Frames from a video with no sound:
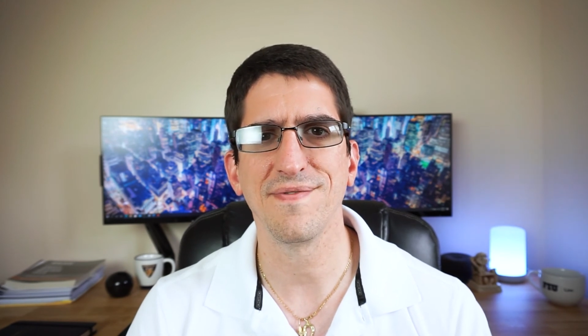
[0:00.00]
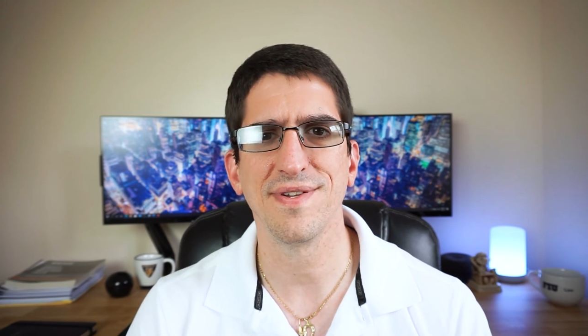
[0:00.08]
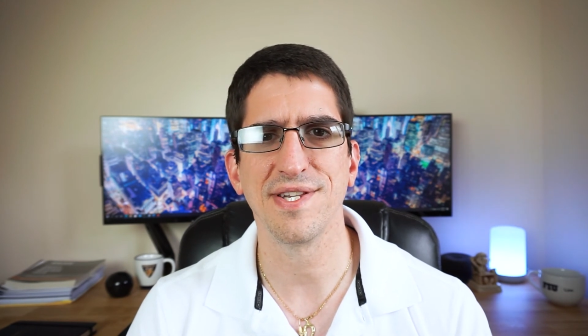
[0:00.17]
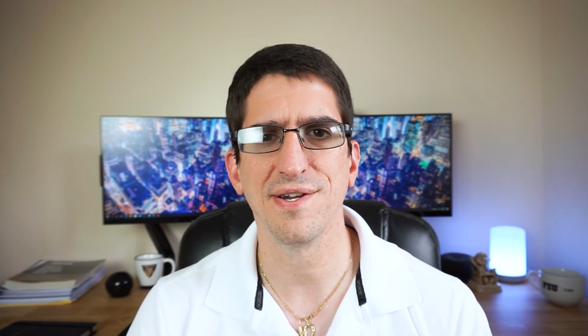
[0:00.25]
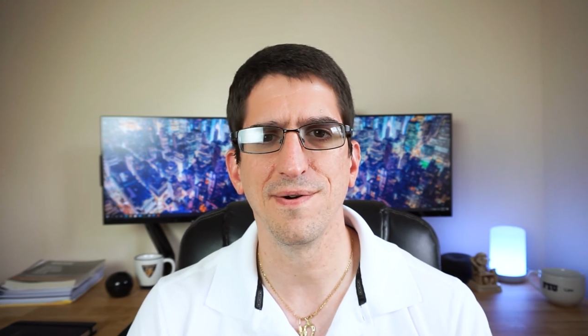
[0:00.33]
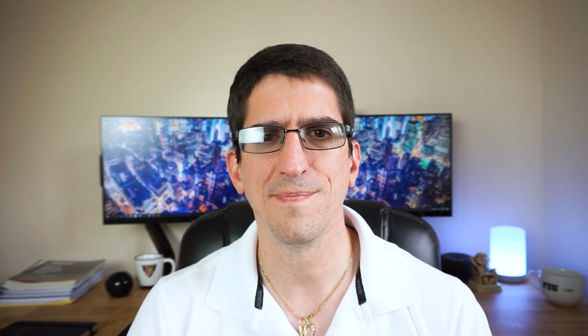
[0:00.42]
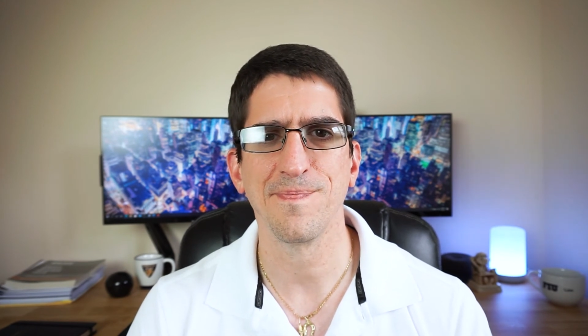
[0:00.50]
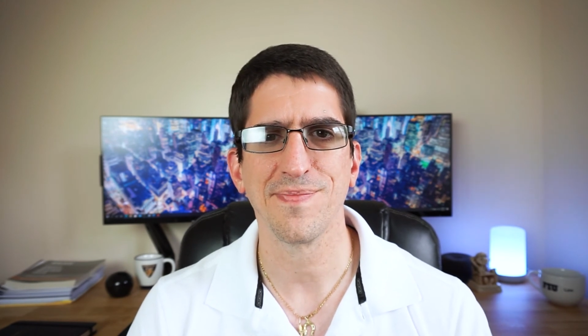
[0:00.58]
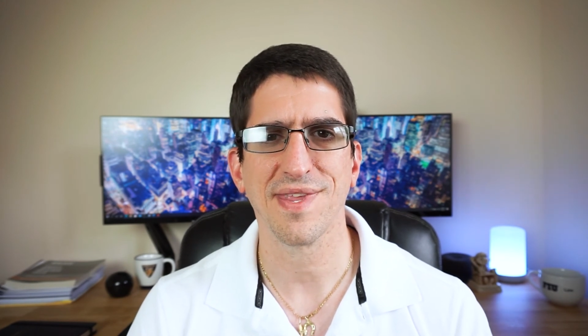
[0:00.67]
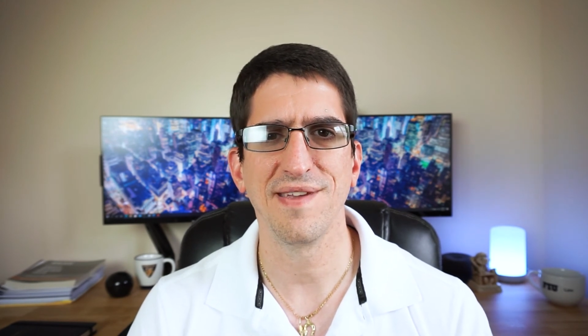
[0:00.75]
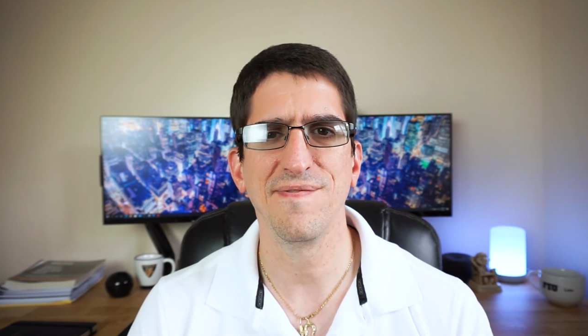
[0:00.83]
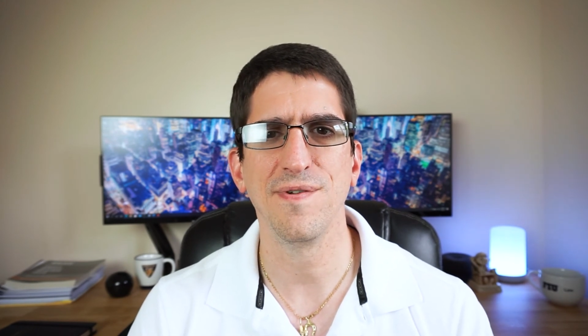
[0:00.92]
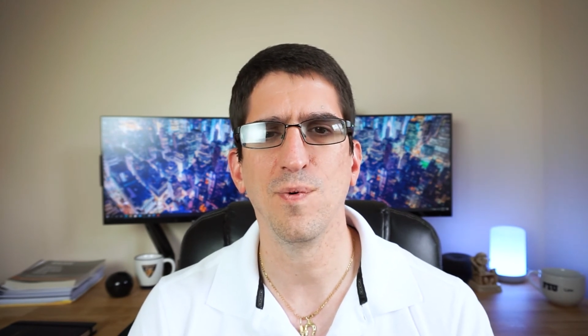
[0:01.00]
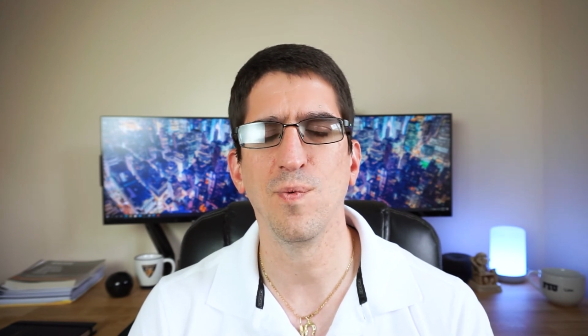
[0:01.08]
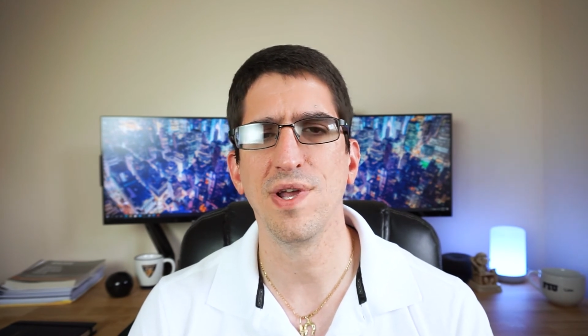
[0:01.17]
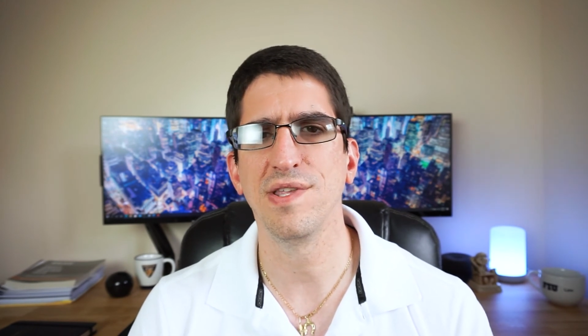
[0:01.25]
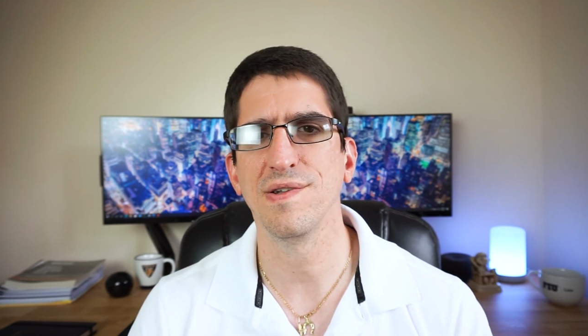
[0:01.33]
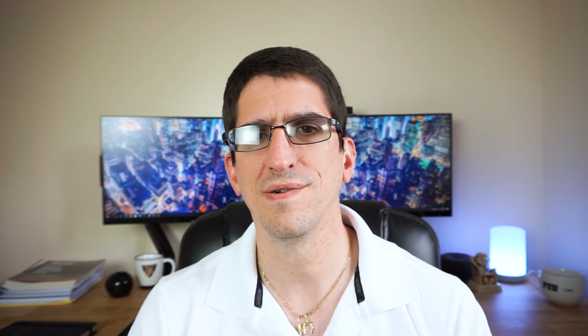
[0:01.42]
And so if you
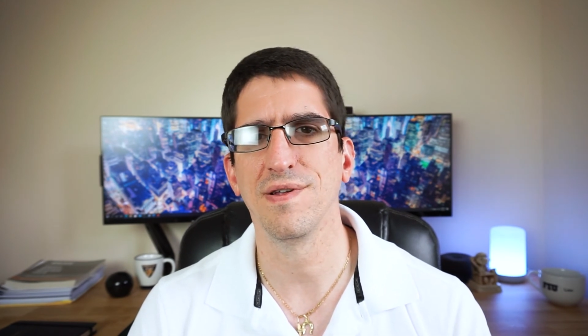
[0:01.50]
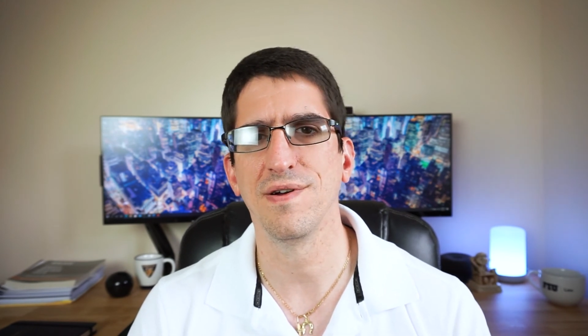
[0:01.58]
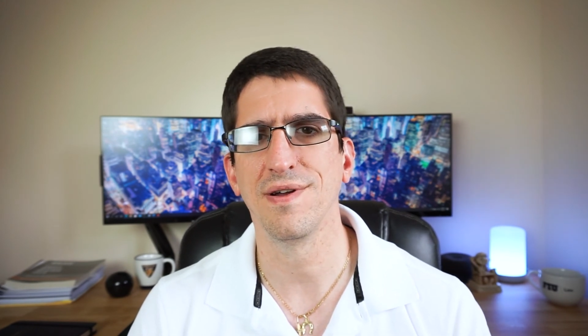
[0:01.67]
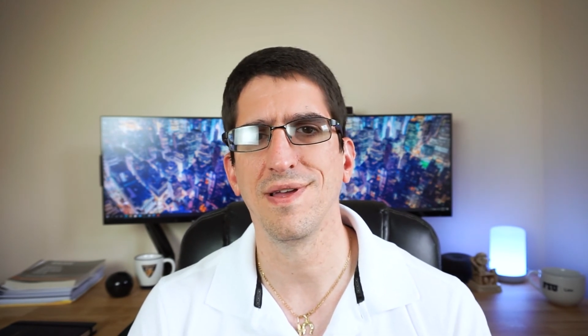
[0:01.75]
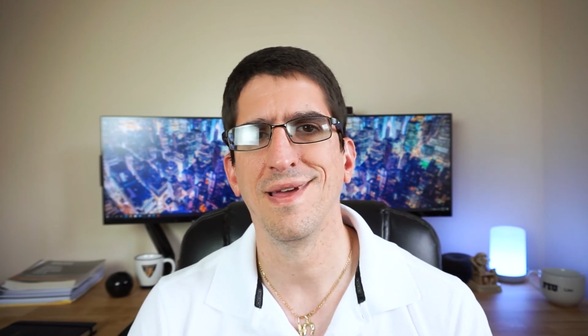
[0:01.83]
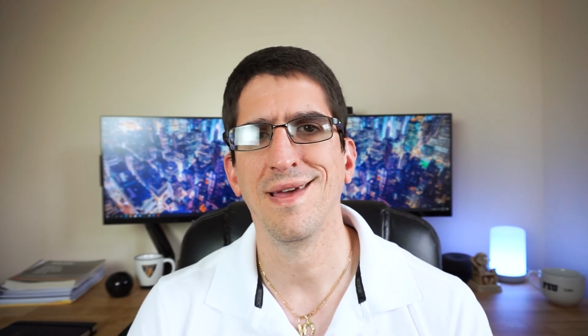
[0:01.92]
wait too long,